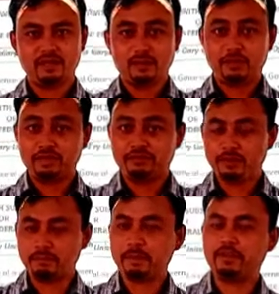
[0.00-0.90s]
But if you
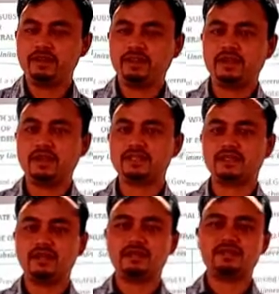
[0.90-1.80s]
remember in the
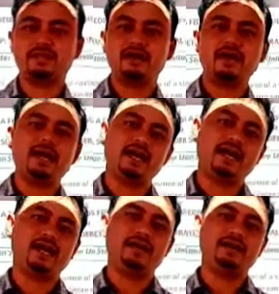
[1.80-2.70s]
last class, I
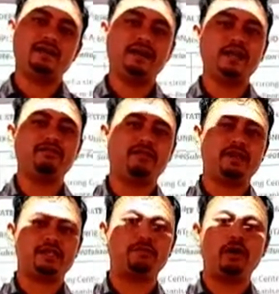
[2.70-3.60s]
had given
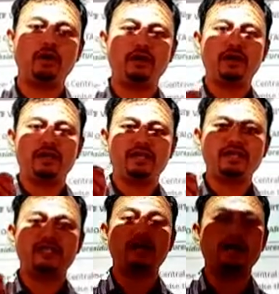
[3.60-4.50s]
a small
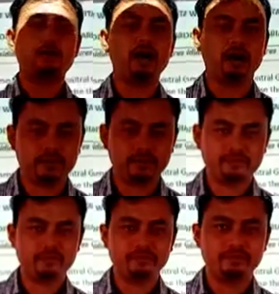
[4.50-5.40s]
star mark
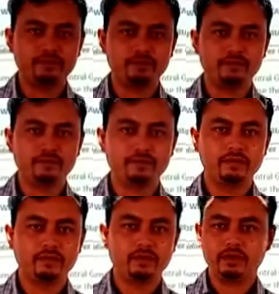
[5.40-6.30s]

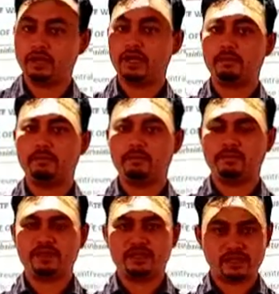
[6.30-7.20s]
on the
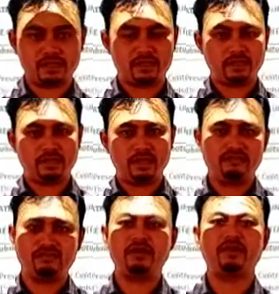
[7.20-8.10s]
name, just in
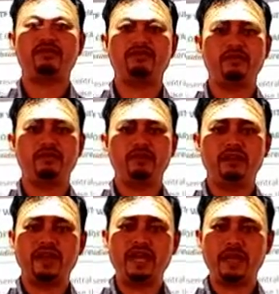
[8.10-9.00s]
front of
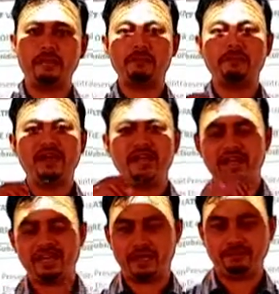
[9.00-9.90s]
the name
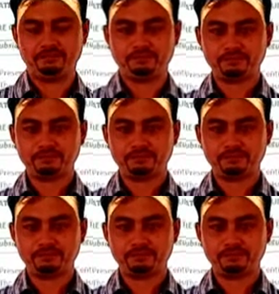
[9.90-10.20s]
India.